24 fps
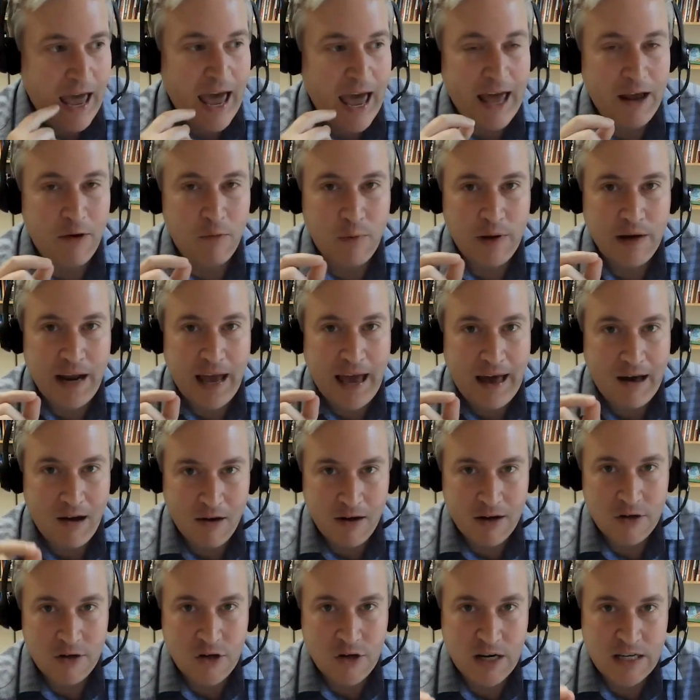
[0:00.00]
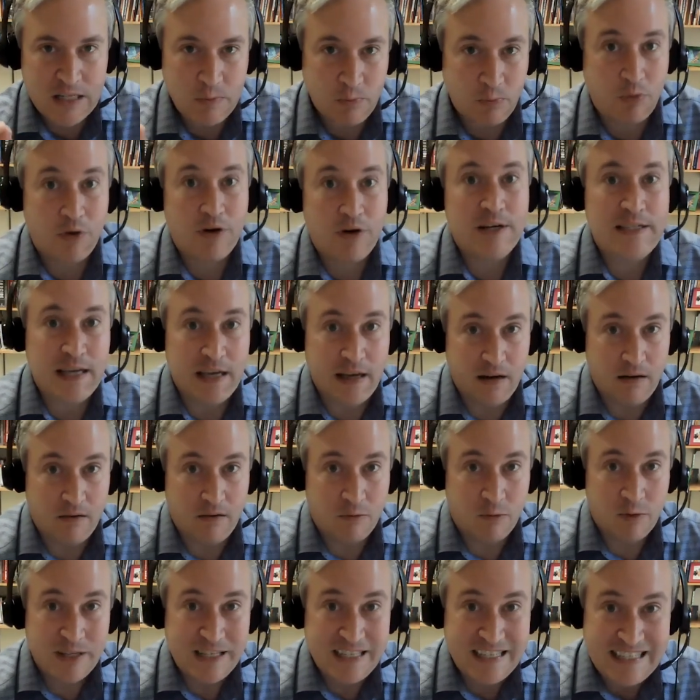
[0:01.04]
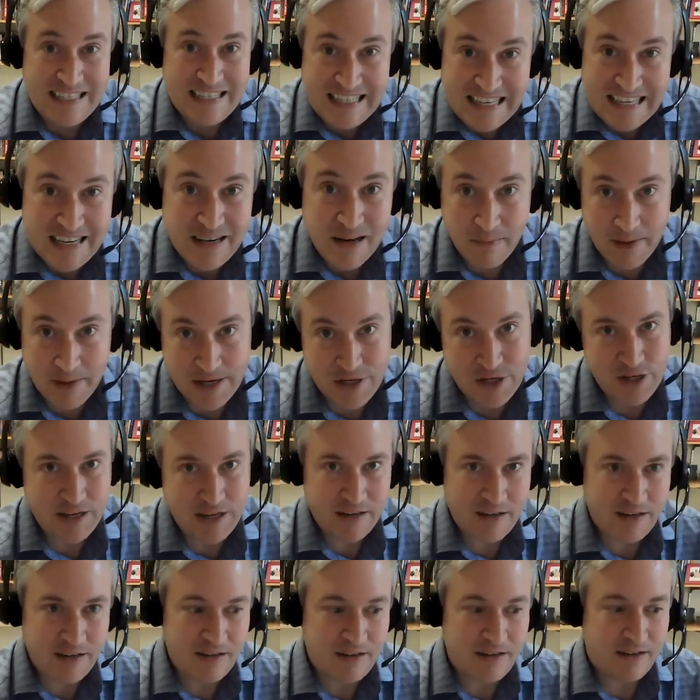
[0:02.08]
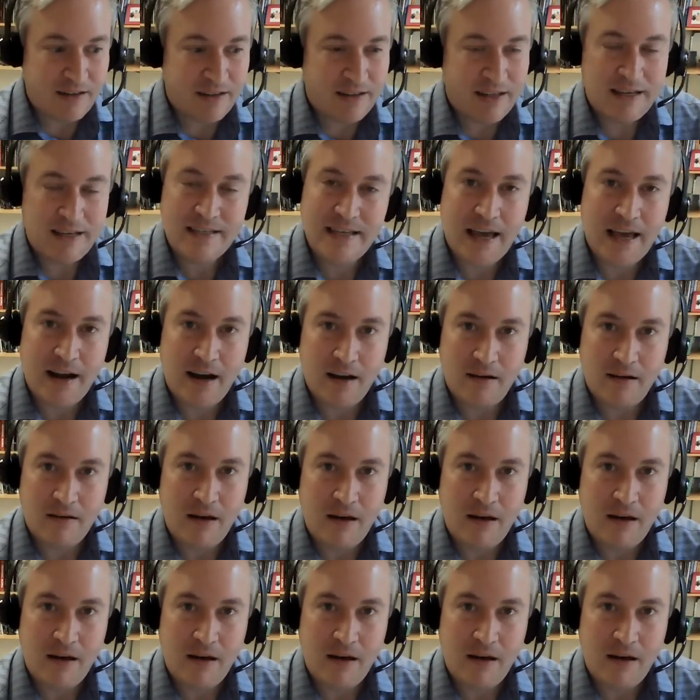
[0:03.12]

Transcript: And when Alcatraz prison was decommissioned, they said,